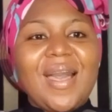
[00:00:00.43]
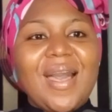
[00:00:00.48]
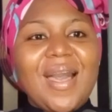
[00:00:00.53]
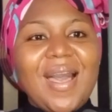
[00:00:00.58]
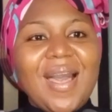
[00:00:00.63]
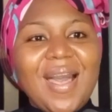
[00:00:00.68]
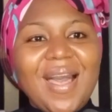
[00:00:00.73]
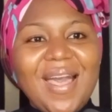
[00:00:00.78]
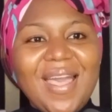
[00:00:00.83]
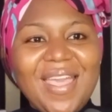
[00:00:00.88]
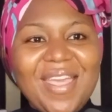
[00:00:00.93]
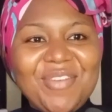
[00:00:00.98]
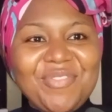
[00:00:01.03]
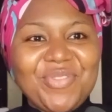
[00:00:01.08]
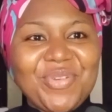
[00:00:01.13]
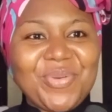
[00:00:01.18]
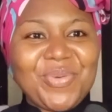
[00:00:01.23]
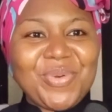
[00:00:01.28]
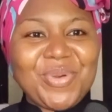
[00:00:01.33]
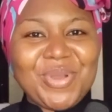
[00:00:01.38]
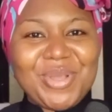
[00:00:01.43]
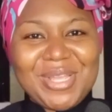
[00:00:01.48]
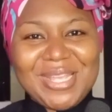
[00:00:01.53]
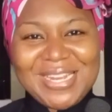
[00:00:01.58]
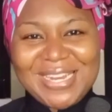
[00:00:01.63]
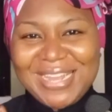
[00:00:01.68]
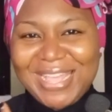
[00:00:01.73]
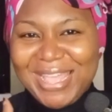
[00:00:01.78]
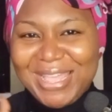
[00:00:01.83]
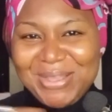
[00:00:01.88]
Hi
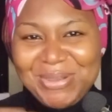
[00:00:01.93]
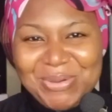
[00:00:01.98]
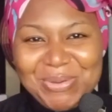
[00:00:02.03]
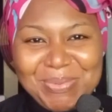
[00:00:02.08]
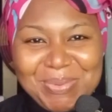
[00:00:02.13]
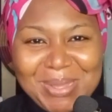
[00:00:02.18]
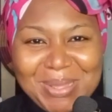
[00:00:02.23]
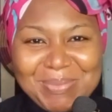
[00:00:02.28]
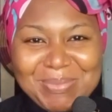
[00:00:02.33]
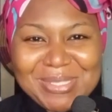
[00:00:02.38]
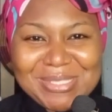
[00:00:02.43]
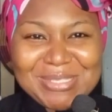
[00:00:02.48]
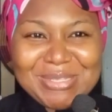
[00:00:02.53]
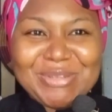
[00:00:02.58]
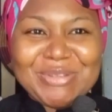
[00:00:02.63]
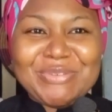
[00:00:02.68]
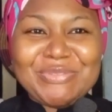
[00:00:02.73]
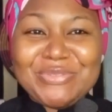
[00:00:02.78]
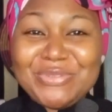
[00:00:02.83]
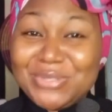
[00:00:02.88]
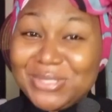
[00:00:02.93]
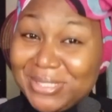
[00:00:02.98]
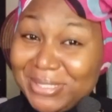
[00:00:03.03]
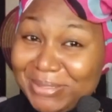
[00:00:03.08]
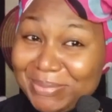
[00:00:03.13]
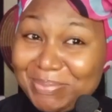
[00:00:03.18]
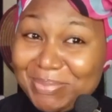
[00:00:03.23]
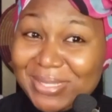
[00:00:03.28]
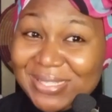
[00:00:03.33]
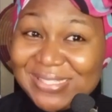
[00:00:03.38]
everyone. I hope I meet all of you in
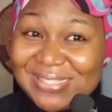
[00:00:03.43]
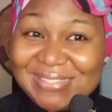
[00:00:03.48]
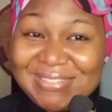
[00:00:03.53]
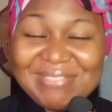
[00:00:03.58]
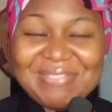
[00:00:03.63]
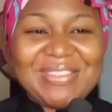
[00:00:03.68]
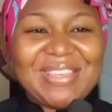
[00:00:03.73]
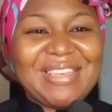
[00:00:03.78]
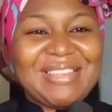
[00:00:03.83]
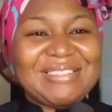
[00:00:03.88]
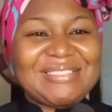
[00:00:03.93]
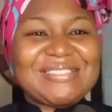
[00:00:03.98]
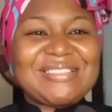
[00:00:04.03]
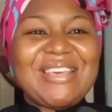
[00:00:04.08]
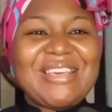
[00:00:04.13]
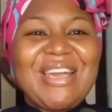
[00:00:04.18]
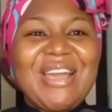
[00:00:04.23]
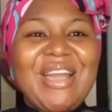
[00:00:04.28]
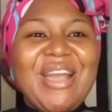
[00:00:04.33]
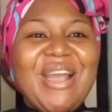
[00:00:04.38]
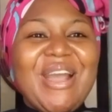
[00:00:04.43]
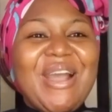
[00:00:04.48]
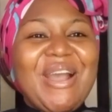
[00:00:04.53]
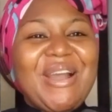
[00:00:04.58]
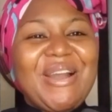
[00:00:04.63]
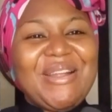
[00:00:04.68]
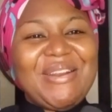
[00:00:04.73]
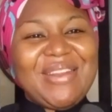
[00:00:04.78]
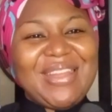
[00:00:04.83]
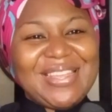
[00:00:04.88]
the best of health.
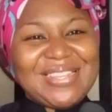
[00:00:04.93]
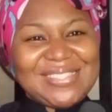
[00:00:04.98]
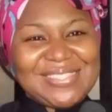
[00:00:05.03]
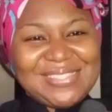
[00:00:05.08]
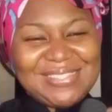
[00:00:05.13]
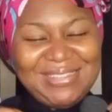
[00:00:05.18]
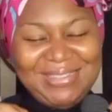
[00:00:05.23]
All right.